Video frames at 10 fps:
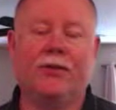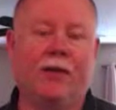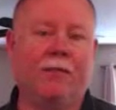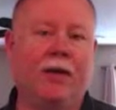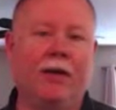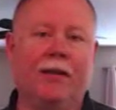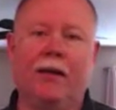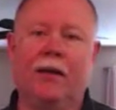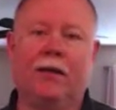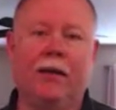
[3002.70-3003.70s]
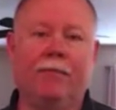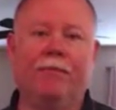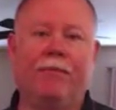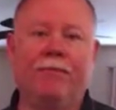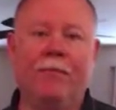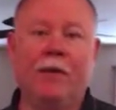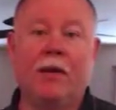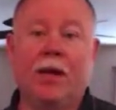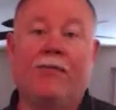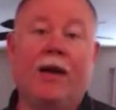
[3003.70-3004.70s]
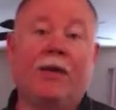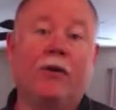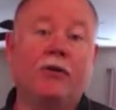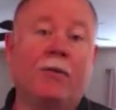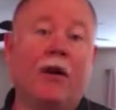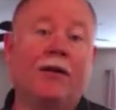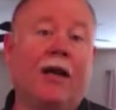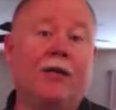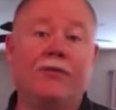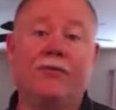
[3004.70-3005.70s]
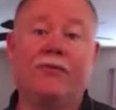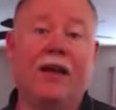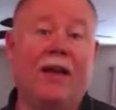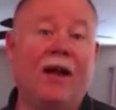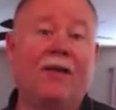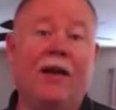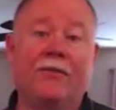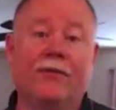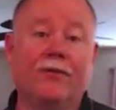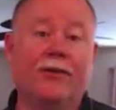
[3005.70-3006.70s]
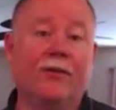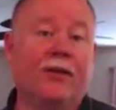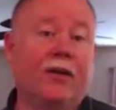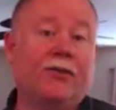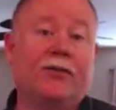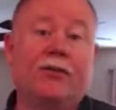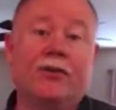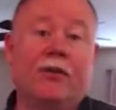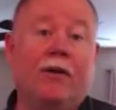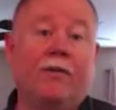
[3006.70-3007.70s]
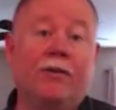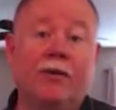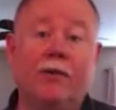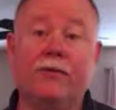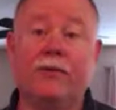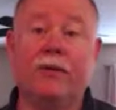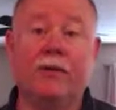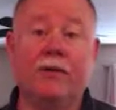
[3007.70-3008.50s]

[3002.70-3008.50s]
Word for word: can make that claim. In fact, most podcasters fade out after just a dozen or so episodes,